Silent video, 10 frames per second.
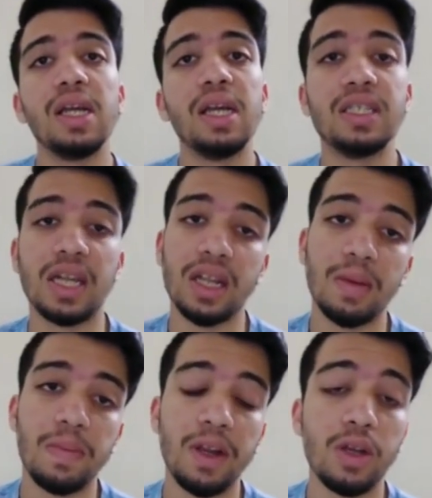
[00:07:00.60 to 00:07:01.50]
He's
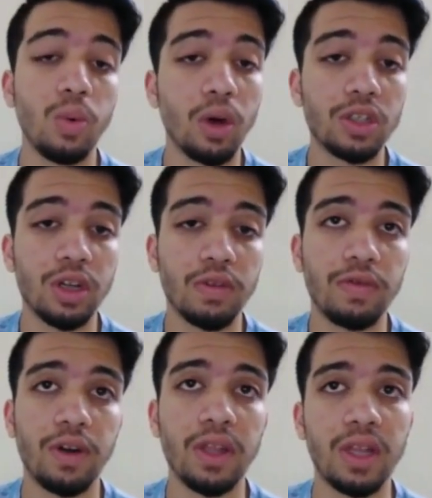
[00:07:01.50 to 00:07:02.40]
another player to watch
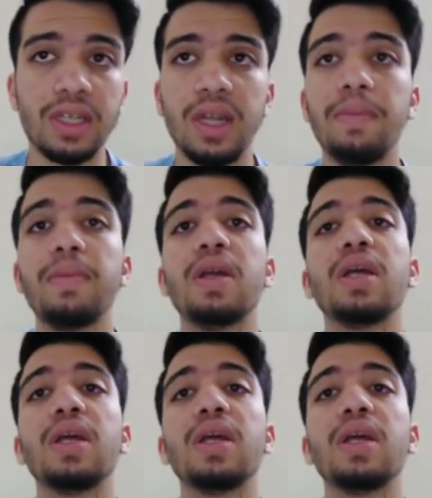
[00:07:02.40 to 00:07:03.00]
out for in the team.